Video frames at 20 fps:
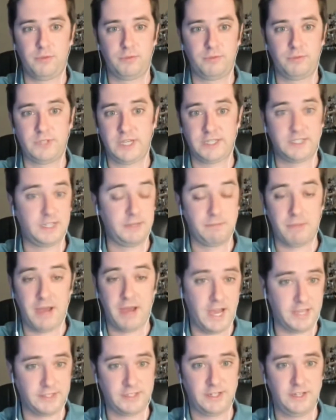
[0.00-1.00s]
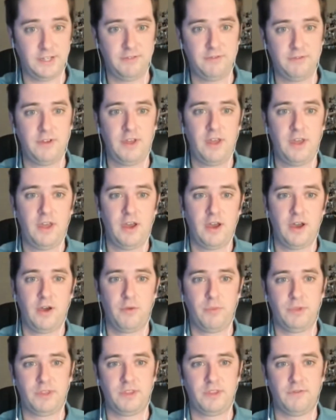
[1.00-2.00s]
testing positive
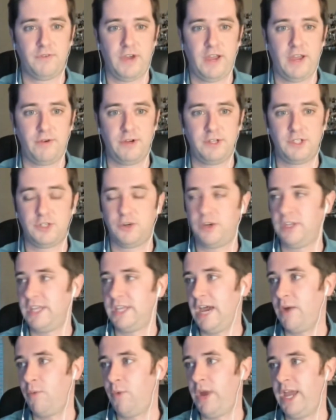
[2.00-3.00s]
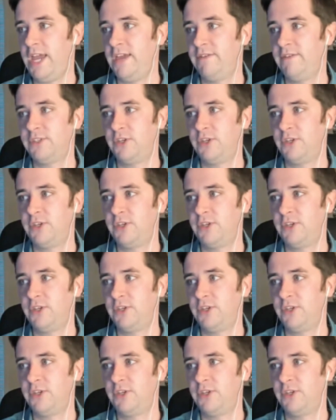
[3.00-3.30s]
with the virus during that wave.